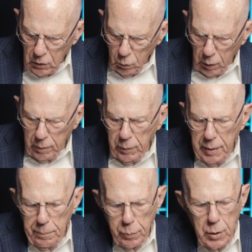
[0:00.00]
where
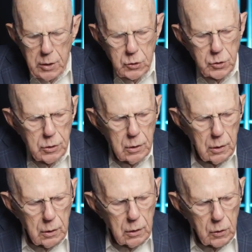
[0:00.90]
we preach
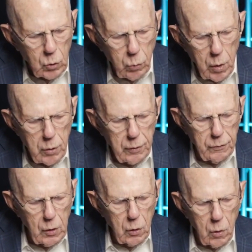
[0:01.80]
the word of
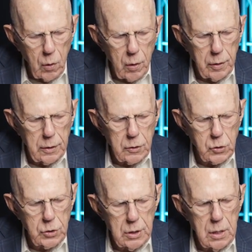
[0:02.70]
the Lord and
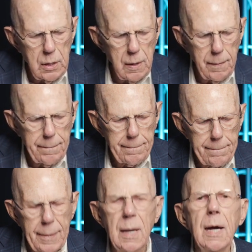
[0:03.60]
see
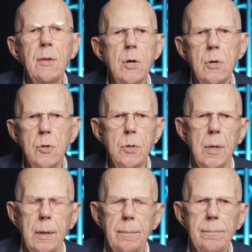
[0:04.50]
how they're
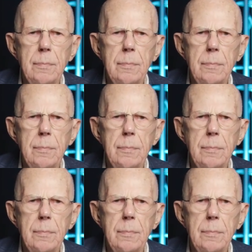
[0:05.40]
doing,